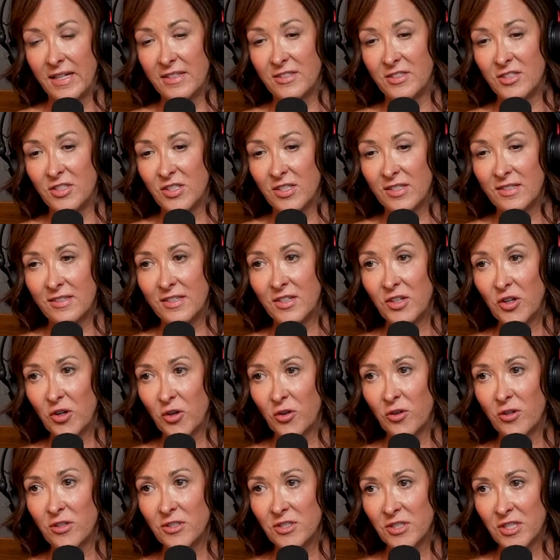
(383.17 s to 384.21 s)
It's just
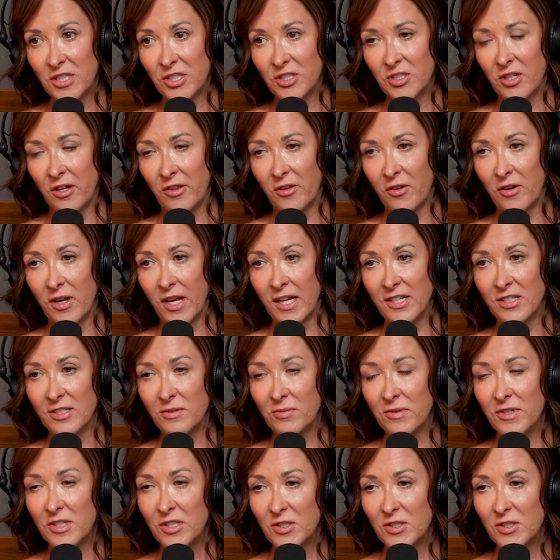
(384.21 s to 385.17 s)
encouraging each other. And I just want